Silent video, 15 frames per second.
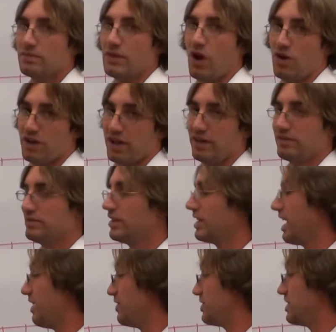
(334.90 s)
Okay,
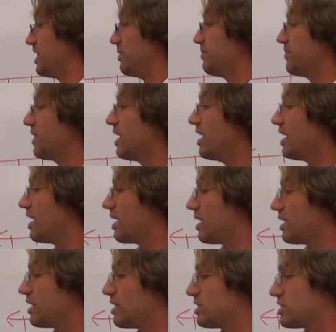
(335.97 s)
gave you time.
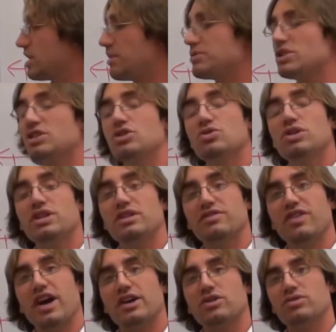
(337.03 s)
Substitute in the
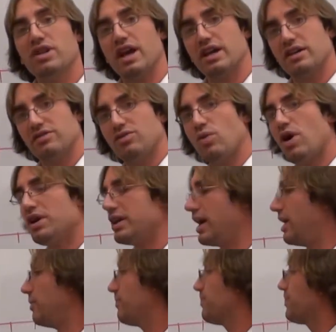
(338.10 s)
value negative 1
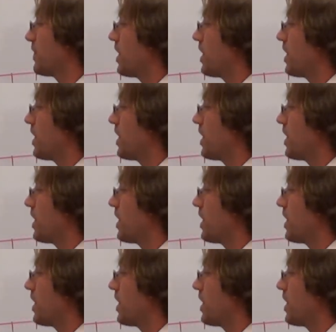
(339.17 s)
now.